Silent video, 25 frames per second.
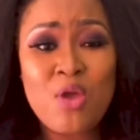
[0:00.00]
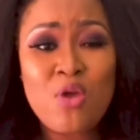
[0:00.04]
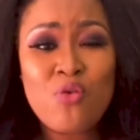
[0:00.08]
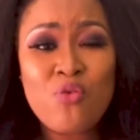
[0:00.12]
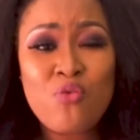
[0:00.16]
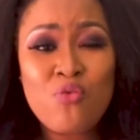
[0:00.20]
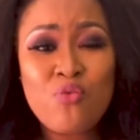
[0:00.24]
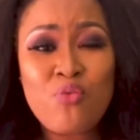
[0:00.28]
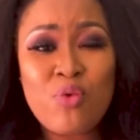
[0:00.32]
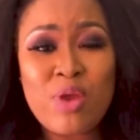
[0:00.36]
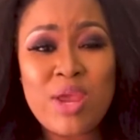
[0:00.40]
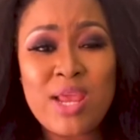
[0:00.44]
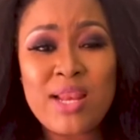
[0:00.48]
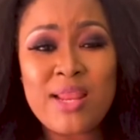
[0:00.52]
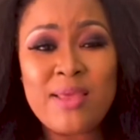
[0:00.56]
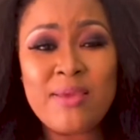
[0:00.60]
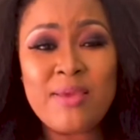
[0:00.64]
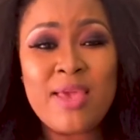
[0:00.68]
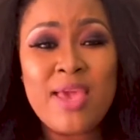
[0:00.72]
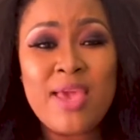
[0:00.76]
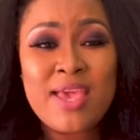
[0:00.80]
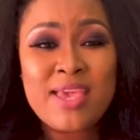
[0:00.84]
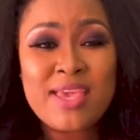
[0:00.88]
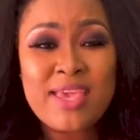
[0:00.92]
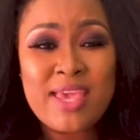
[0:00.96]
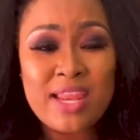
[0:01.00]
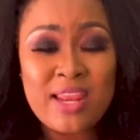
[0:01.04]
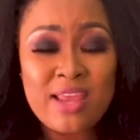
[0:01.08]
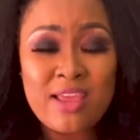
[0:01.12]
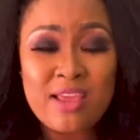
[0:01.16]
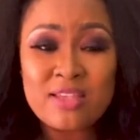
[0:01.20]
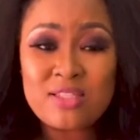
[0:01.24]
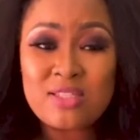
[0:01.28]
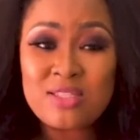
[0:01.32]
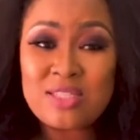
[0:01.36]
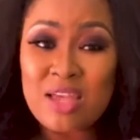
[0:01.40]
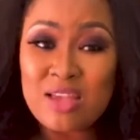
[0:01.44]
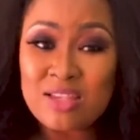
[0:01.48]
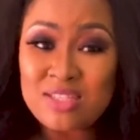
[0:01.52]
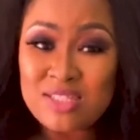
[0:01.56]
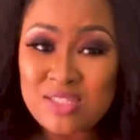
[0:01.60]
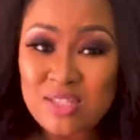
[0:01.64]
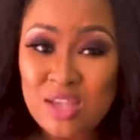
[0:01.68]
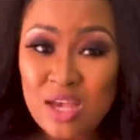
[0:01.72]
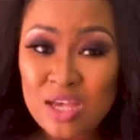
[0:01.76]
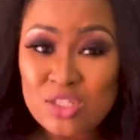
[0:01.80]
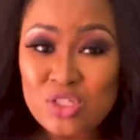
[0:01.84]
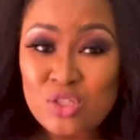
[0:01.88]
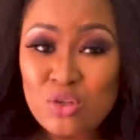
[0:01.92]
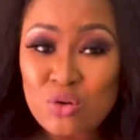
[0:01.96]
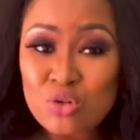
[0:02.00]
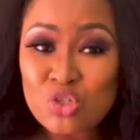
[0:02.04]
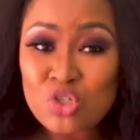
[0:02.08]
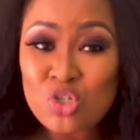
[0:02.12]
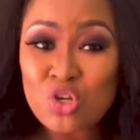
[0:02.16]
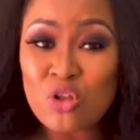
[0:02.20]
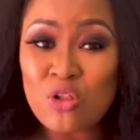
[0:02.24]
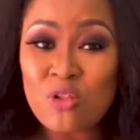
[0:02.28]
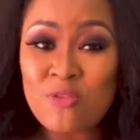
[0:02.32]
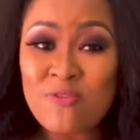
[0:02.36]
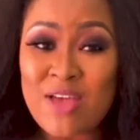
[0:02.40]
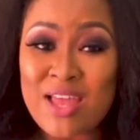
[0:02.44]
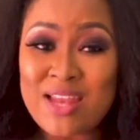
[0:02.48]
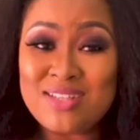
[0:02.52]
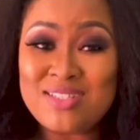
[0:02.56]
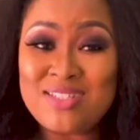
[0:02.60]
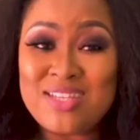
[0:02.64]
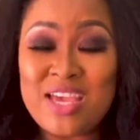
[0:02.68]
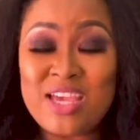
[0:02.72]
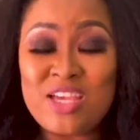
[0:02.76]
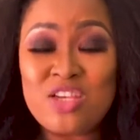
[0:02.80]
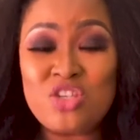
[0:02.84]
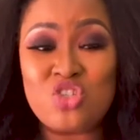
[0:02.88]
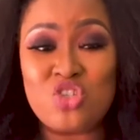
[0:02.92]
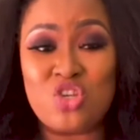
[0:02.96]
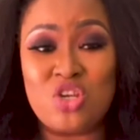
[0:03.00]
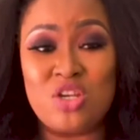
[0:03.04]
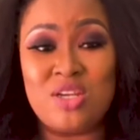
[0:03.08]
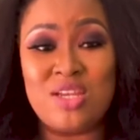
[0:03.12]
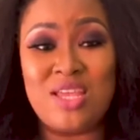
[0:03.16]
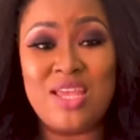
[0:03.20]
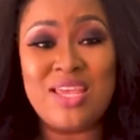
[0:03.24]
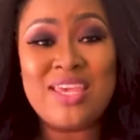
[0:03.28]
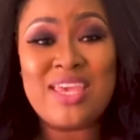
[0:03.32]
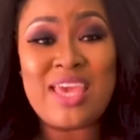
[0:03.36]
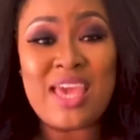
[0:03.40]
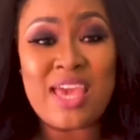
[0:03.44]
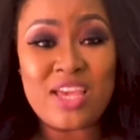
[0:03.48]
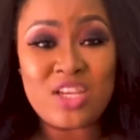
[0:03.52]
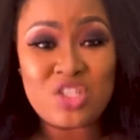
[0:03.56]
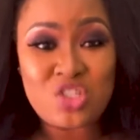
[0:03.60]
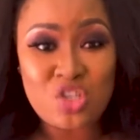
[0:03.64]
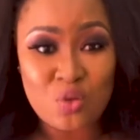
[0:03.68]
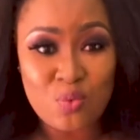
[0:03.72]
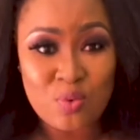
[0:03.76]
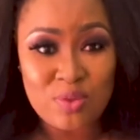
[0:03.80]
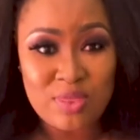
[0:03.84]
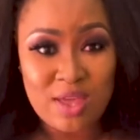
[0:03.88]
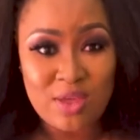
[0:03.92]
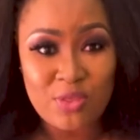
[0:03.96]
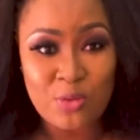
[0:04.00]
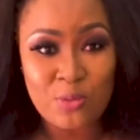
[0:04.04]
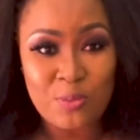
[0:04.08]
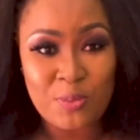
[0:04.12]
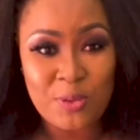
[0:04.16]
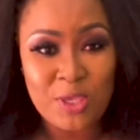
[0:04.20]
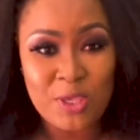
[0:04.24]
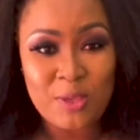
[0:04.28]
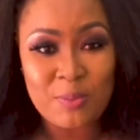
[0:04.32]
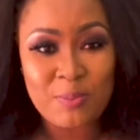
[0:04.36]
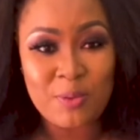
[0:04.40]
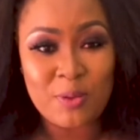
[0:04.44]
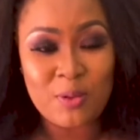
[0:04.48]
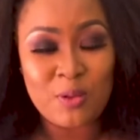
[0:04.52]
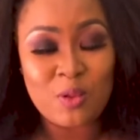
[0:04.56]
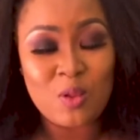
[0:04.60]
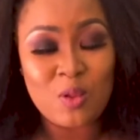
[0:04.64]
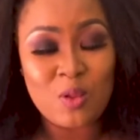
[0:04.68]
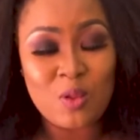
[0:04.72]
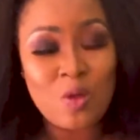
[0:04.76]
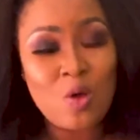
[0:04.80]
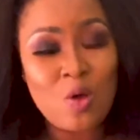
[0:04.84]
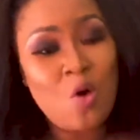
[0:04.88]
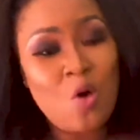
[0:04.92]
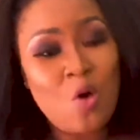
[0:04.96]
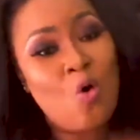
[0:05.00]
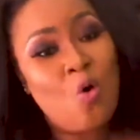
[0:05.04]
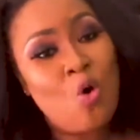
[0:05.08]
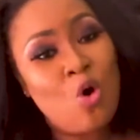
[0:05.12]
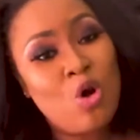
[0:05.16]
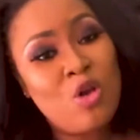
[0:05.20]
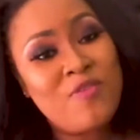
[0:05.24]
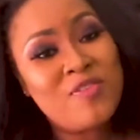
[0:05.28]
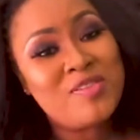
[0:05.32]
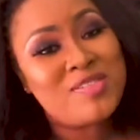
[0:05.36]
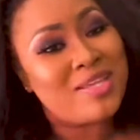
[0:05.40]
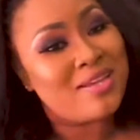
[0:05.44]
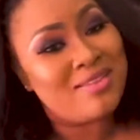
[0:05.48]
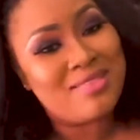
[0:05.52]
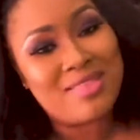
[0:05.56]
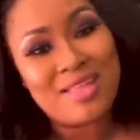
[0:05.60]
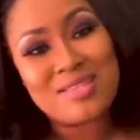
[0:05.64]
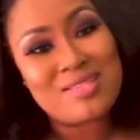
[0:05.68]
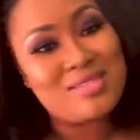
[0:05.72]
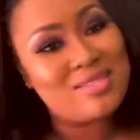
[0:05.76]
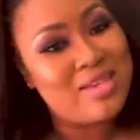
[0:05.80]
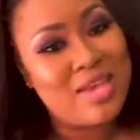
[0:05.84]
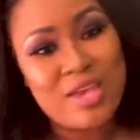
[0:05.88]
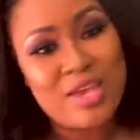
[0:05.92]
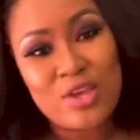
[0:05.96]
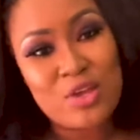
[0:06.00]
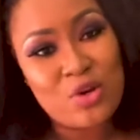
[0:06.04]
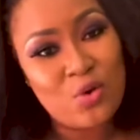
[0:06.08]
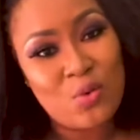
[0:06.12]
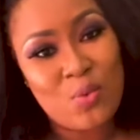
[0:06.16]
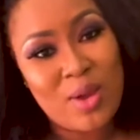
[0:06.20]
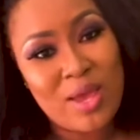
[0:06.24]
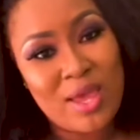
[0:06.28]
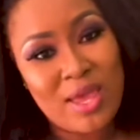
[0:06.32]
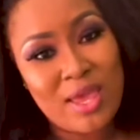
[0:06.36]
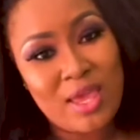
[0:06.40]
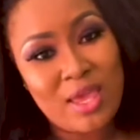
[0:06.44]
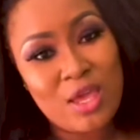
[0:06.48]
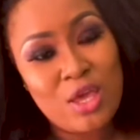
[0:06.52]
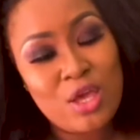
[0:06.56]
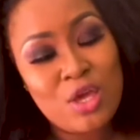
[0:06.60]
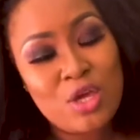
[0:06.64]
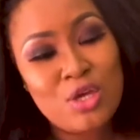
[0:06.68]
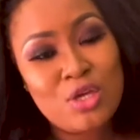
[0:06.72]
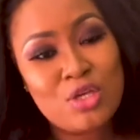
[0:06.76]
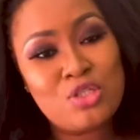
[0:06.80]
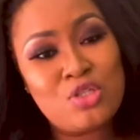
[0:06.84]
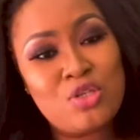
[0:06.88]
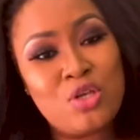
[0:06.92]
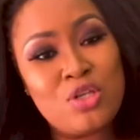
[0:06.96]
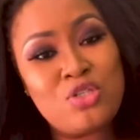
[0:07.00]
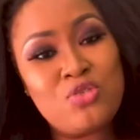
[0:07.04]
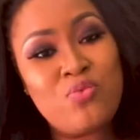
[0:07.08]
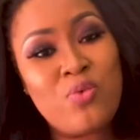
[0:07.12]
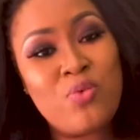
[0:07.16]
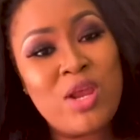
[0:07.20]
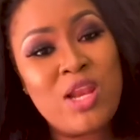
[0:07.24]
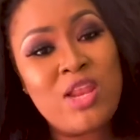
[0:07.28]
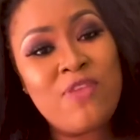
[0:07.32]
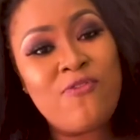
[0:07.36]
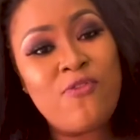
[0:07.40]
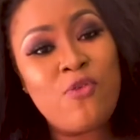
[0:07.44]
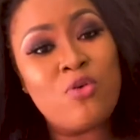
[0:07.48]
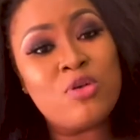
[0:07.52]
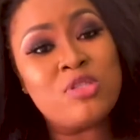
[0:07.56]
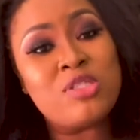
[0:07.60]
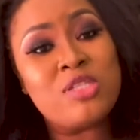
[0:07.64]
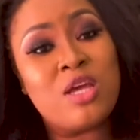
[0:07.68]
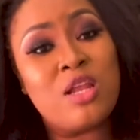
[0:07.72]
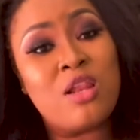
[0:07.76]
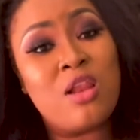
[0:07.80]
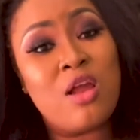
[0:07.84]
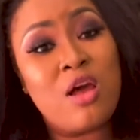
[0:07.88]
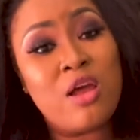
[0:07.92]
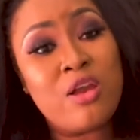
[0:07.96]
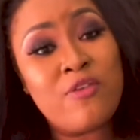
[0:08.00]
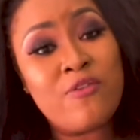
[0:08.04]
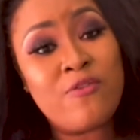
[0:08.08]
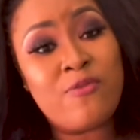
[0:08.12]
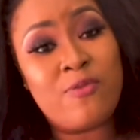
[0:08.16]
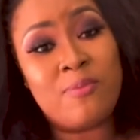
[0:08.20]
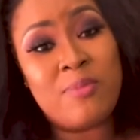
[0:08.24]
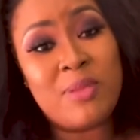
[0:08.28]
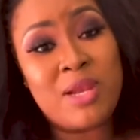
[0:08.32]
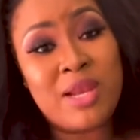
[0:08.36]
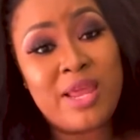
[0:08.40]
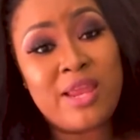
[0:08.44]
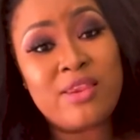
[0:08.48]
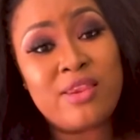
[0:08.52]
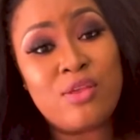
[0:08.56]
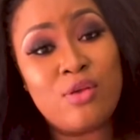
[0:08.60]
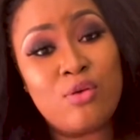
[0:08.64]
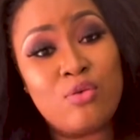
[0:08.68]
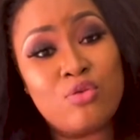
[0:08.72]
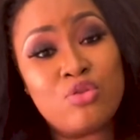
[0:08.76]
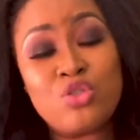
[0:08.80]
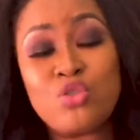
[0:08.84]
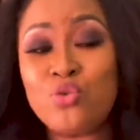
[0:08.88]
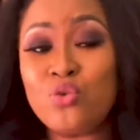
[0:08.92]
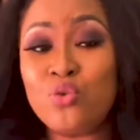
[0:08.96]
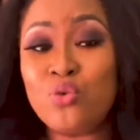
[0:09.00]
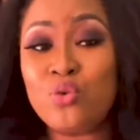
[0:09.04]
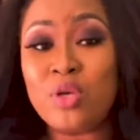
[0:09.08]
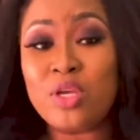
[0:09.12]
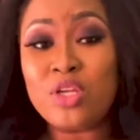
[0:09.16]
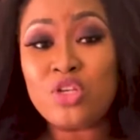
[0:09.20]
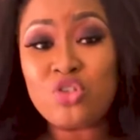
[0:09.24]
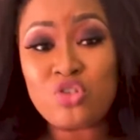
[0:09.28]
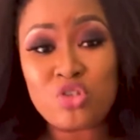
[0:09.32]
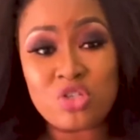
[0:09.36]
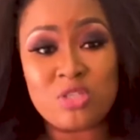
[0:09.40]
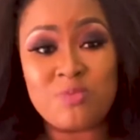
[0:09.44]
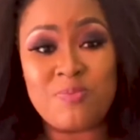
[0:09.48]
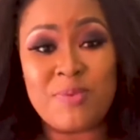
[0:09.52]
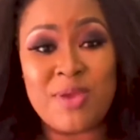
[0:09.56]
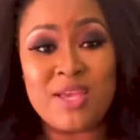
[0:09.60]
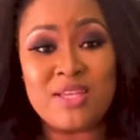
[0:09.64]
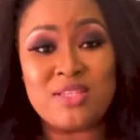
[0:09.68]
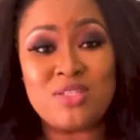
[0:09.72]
really getting social validation, engaging with other people. All of a sudden that's taken away. So it's really forcing a lot of millennials to introspect.